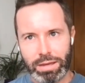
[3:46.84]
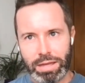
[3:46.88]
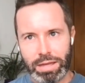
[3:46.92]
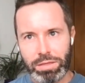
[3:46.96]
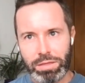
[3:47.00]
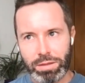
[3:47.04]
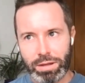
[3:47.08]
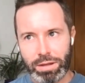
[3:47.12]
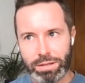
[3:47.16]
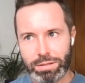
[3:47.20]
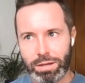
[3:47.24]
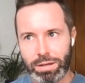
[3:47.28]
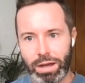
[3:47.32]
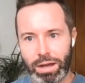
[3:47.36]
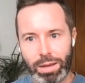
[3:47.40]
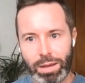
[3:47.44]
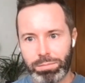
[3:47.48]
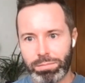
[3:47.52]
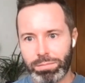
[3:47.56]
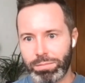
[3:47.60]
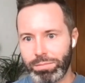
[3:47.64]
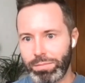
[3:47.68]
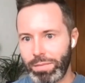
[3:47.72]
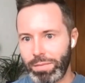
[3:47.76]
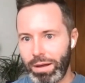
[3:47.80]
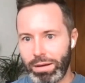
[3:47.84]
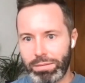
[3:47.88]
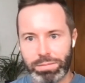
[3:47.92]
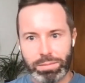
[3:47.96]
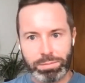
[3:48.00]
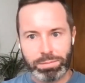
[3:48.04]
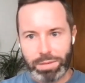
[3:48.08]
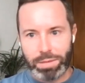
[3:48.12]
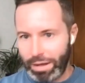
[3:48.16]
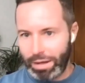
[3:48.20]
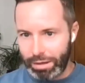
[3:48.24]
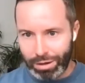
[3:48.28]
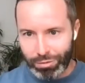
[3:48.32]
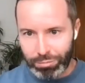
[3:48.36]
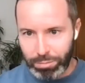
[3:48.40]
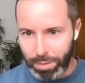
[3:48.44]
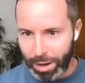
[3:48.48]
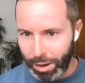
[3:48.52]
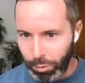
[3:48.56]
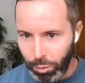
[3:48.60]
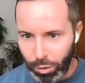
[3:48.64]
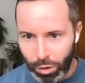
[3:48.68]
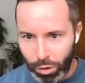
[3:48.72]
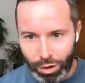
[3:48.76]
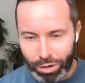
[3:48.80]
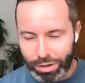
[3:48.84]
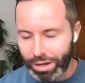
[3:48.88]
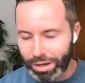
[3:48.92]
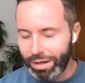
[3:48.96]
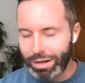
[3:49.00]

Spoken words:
in that time, I love my work.